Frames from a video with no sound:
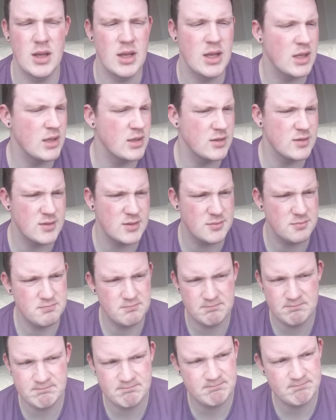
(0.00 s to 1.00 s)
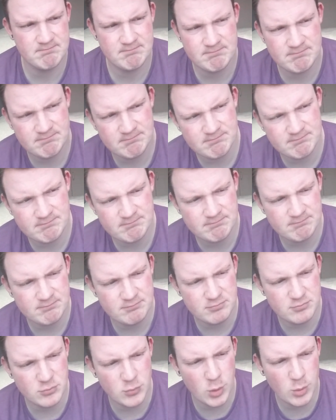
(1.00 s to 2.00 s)
And
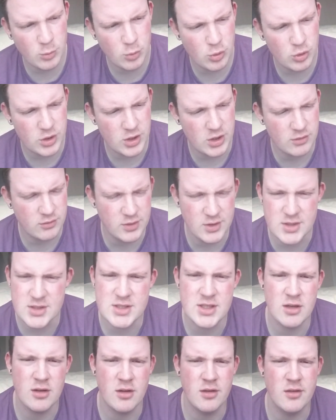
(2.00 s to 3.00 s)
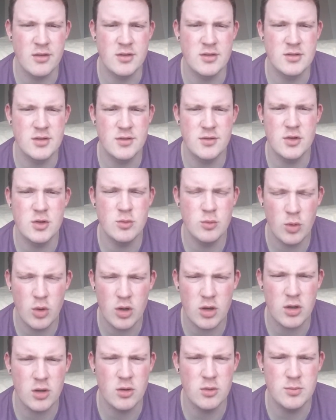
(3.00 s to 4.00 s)
what more can I really say other than if you
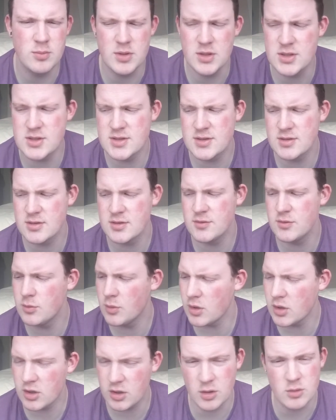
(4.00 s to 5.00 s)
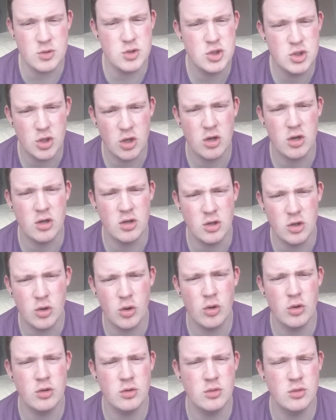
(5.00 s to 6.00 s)
want a cloud beast, if you want a cloud chucking
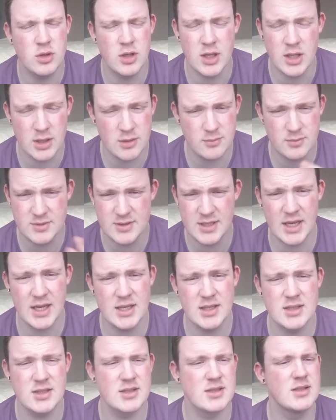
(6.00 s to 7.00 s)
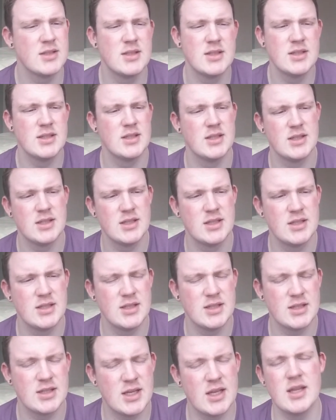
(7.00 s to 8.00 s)
coil tank,
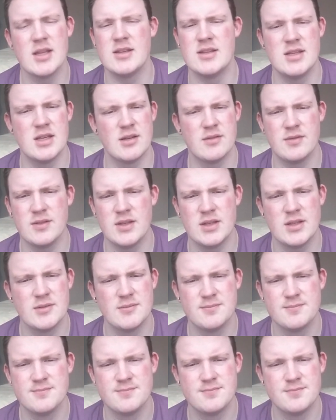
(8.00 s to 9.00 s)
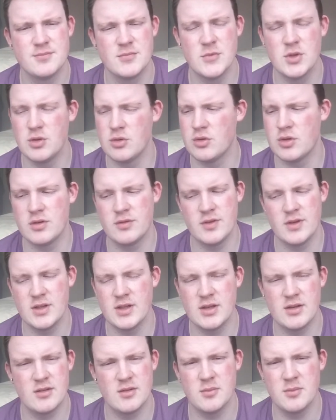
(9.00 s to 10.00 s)
get the TFV8. You're not going to find
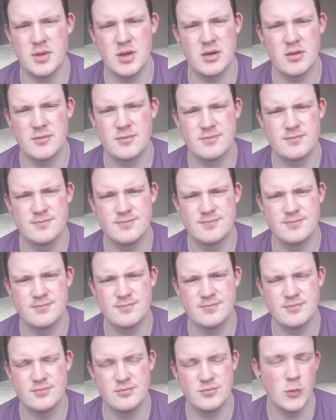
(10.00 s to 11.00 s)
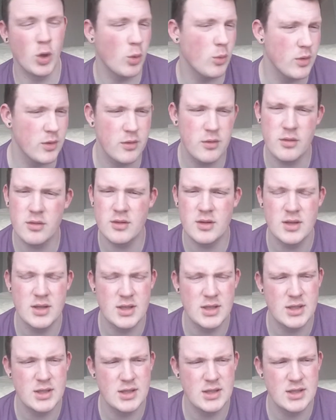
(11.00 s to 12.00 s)
anything better.
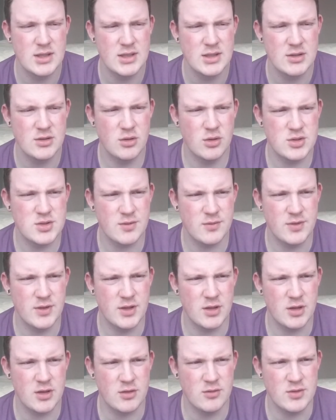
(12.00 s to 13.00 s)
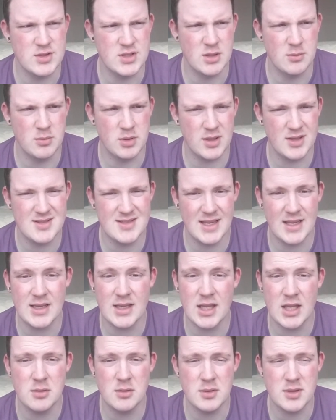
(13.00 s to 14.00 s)
Not something that can resemble a
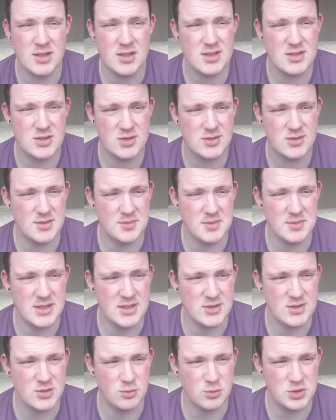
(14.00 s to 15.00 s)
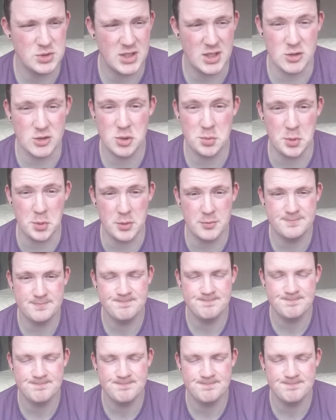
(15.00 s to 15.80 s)
tank anyway. This to me is almost like a dripper.